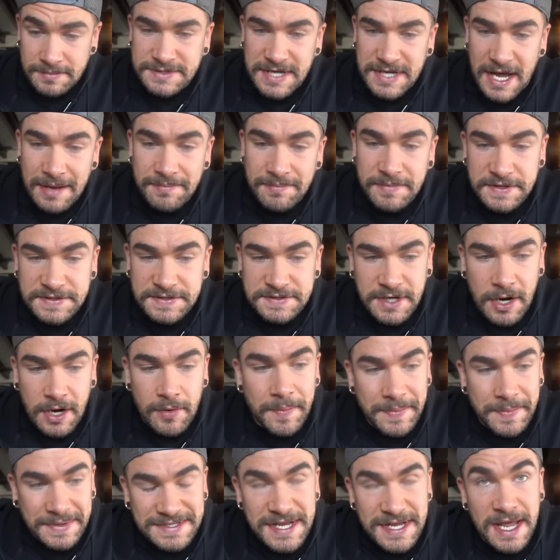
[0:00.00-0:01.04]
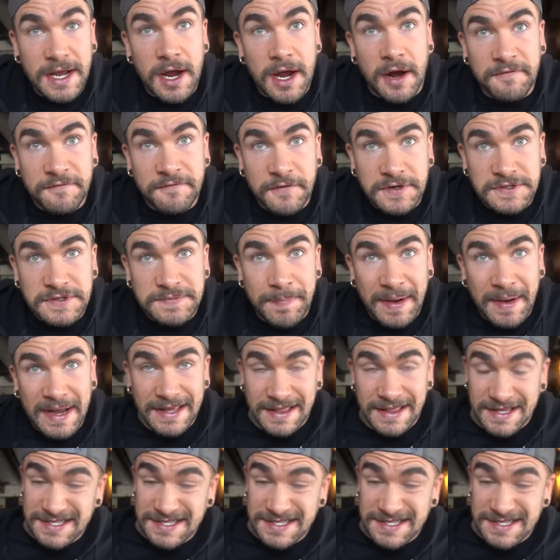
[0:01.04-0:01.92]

Time does start when we take our first bite.